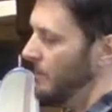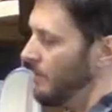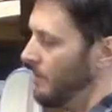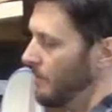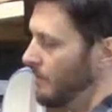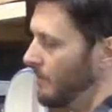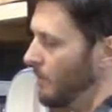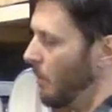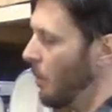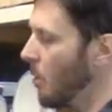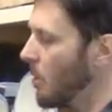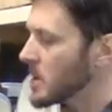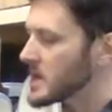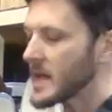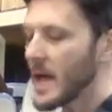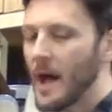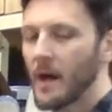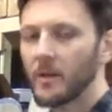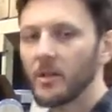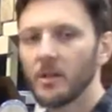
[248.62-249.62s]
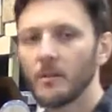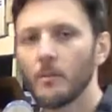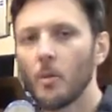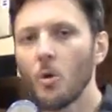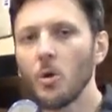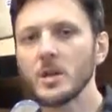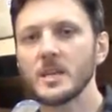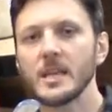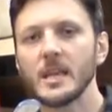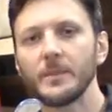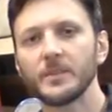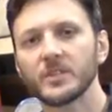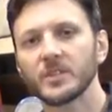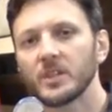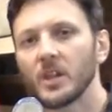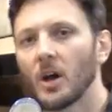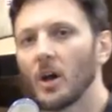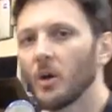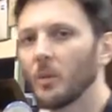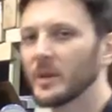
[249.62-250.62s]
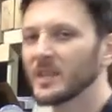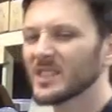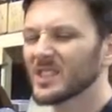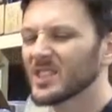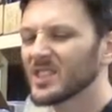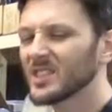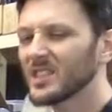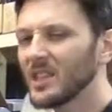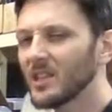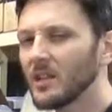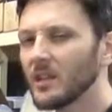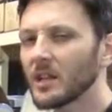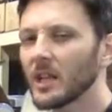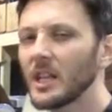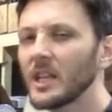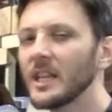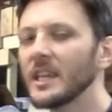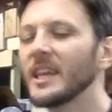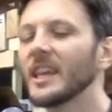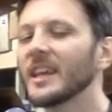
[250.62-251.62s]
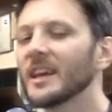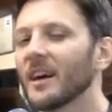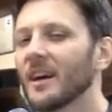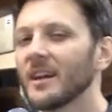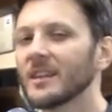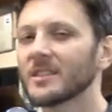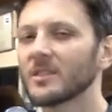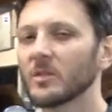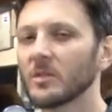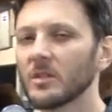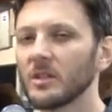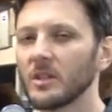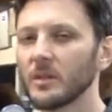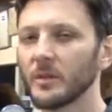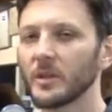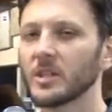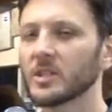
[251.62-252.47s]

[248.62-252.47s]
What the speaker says: more downhill, more deep snow, but still clinging on to a little bit of